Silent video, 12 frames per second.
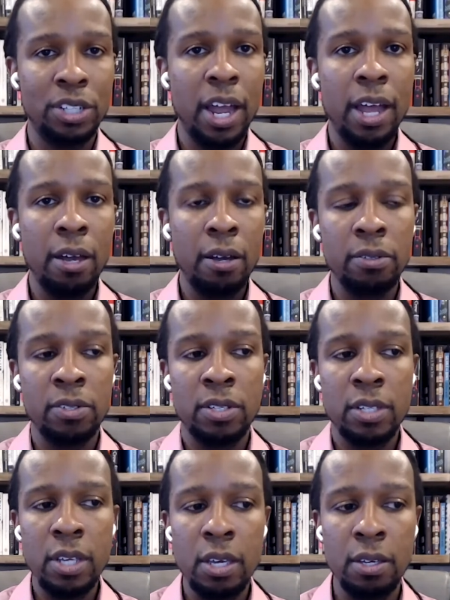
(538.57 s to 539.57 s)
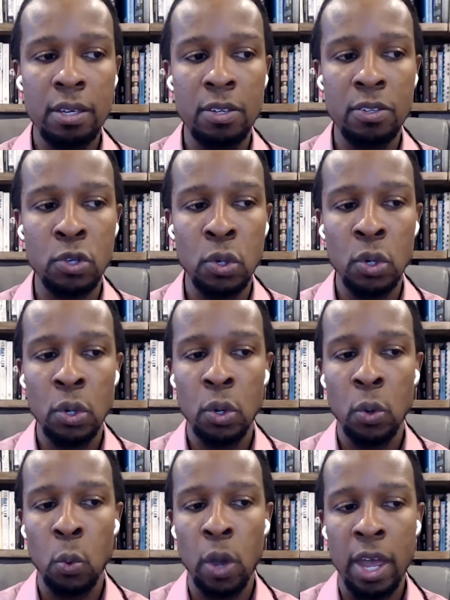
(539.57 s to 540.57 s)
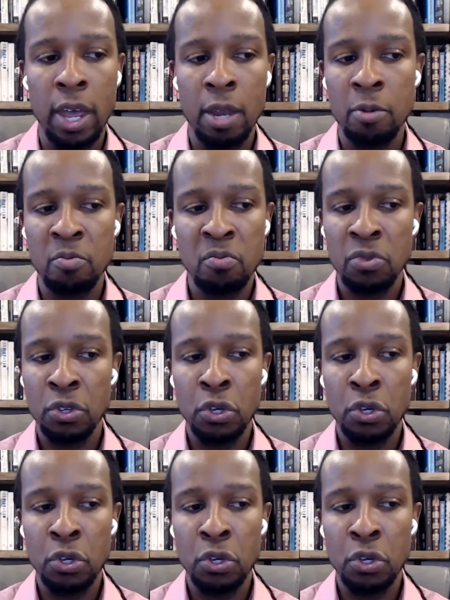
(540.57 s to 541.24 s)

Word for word: a child sees when,